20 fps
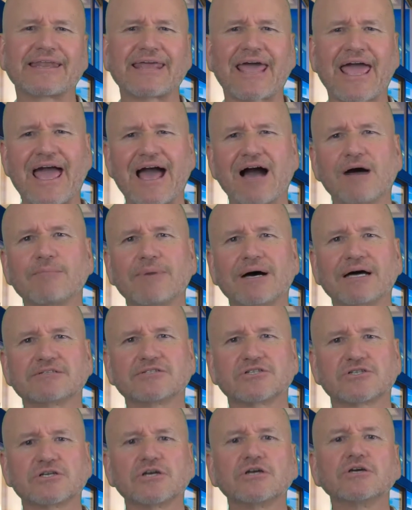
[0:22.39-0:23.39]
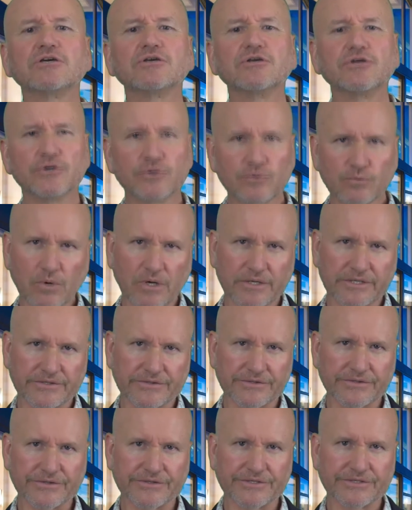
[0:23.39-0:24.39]
how much you want
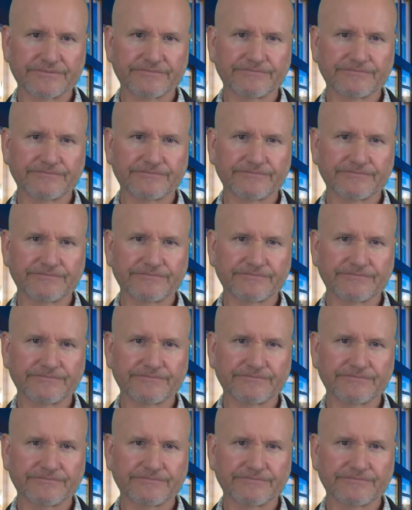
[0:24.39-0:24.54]
to earn.